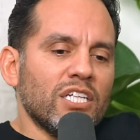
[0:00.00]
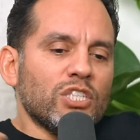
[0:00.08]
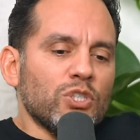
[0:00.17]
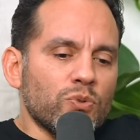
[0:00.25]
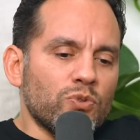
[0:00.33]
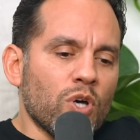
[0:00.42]

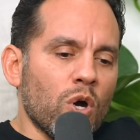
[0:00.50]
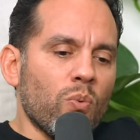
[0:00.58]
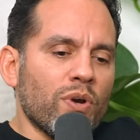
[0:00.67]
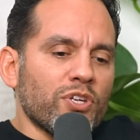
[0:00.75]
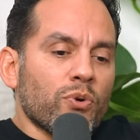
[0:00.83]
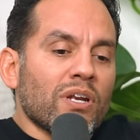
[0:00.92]
you know
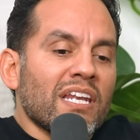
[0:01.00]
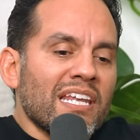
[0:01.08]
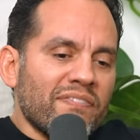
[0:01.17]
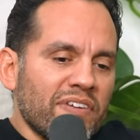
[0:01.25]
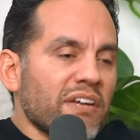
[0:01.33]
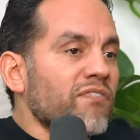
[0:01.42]
when you're
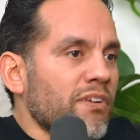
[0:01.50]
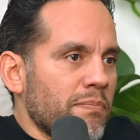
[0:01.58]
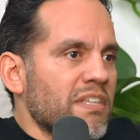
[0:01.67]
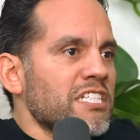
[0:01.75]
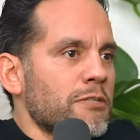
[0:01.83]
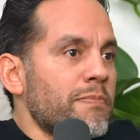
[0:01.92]
living from
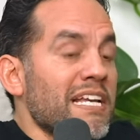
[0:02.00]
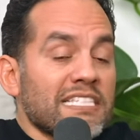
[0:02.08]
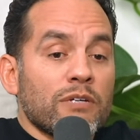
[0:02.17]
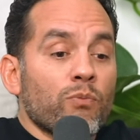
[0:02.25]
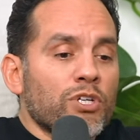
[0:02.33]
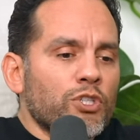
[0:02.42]
this space
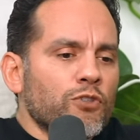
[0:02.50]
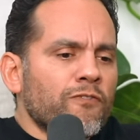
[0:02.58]
and when yeah.